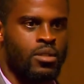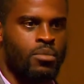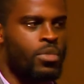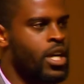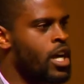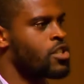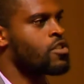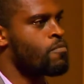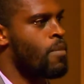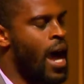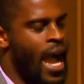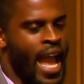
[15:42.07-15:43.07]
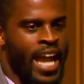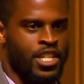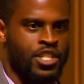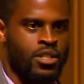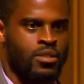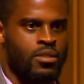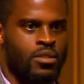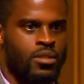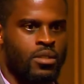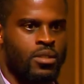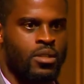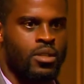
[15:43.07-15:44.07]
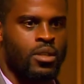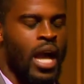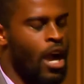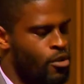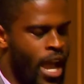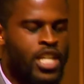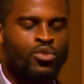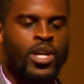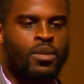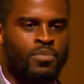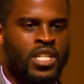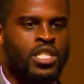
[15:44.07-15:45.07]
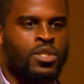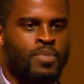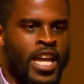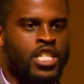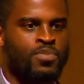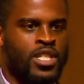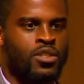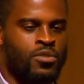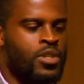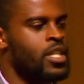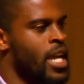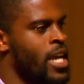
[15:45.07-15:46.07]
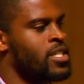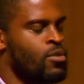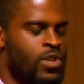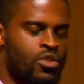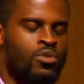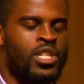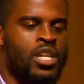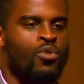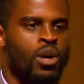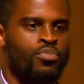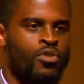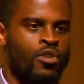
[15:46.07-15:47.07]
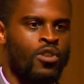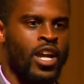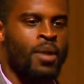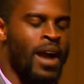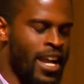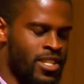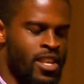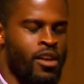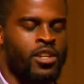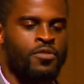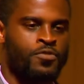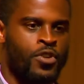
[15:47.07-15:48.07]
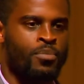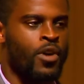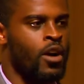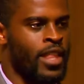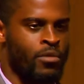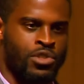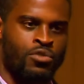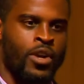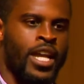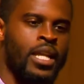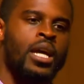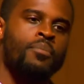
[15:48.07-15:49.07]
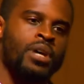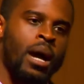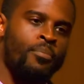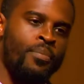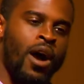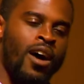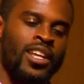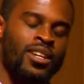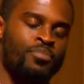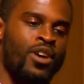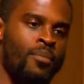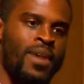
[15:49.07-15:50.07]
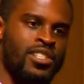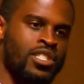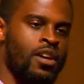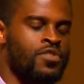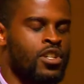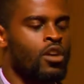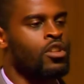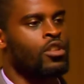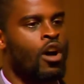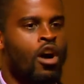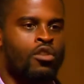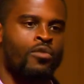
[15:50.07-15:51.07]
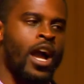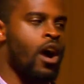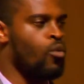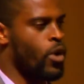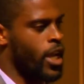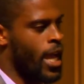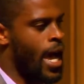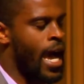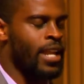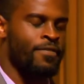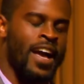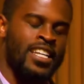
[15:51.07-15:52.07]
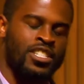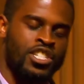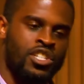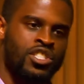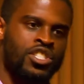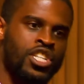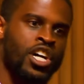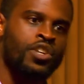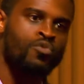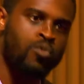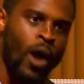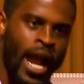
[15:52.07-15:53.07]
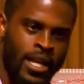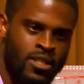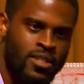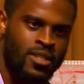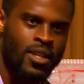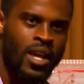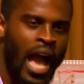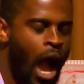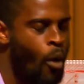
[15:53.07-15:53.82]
because of my actions. I graduated a business management degree, yes. I went to a D1 program. I excelled in football. That was great. But I bought it upon myself to go the long route when God, if I had just done right, I